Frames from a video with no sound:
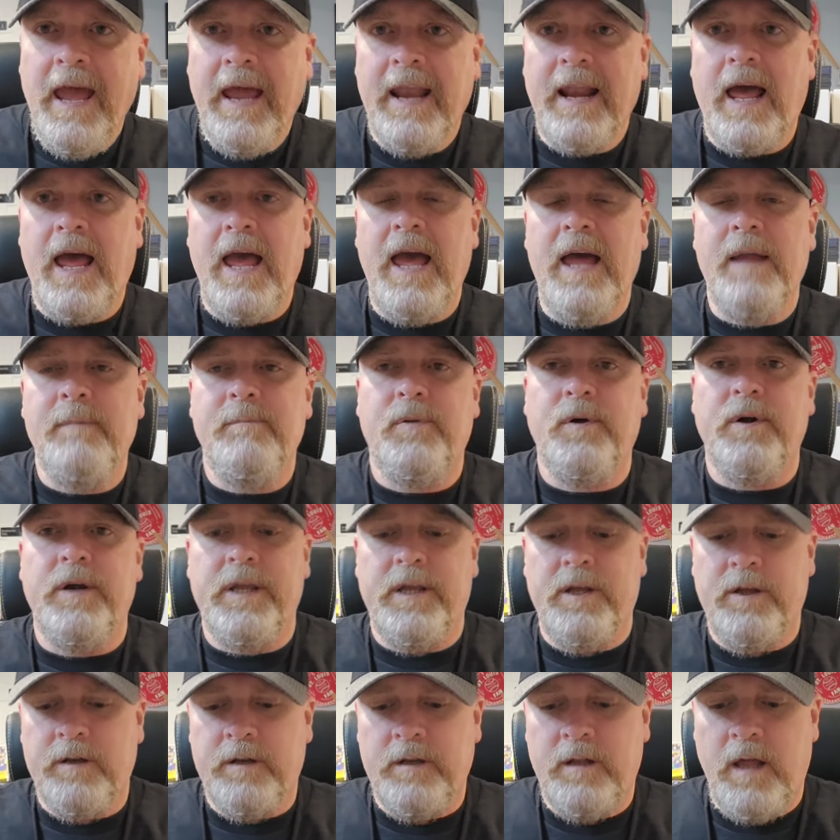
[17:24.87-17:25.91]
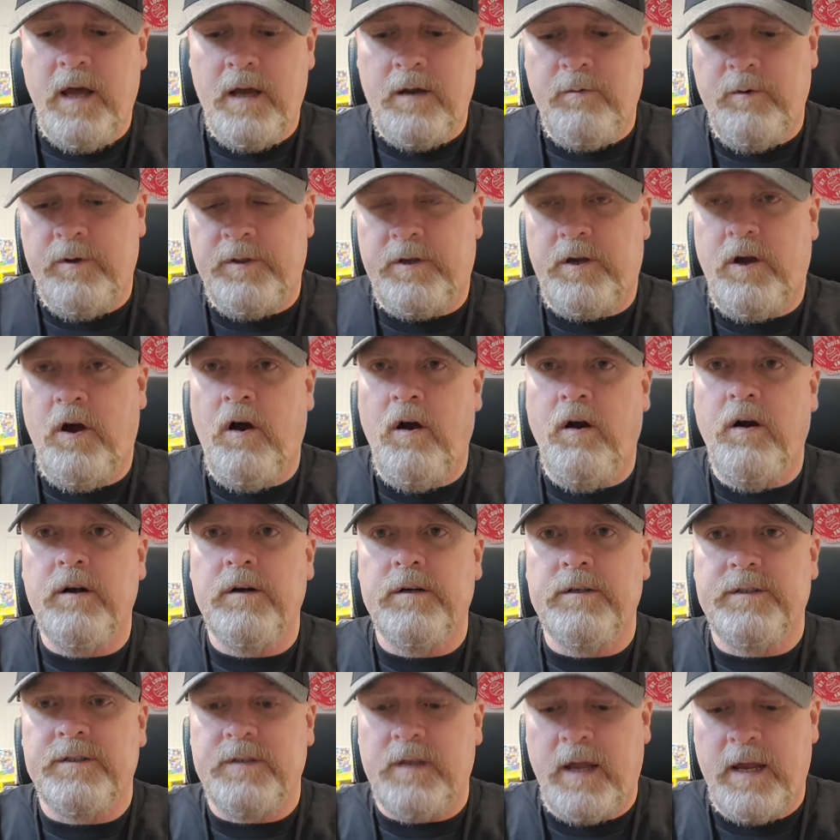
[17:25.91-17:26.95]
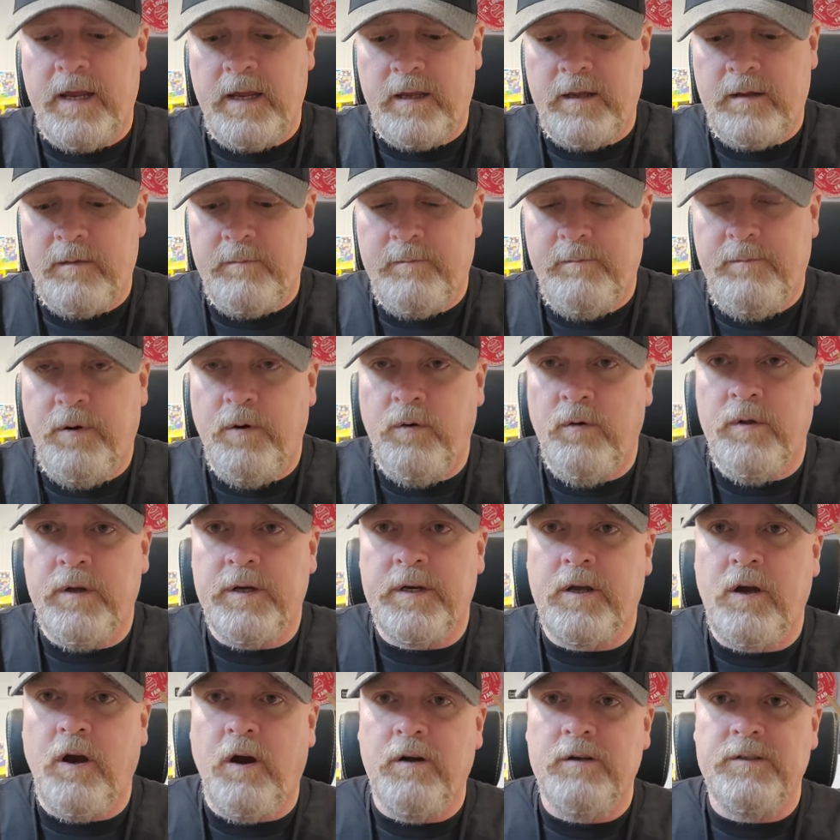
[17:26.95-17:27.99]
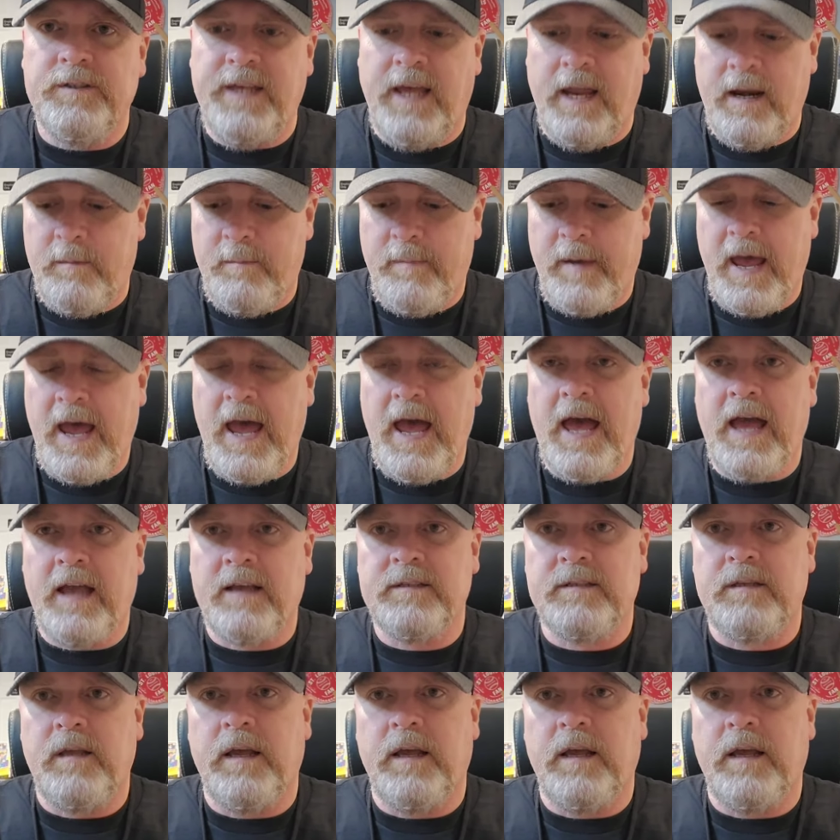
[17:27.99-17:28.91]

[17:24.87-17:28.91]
And I had pretty good luck with cards, like pulling cards out of packs.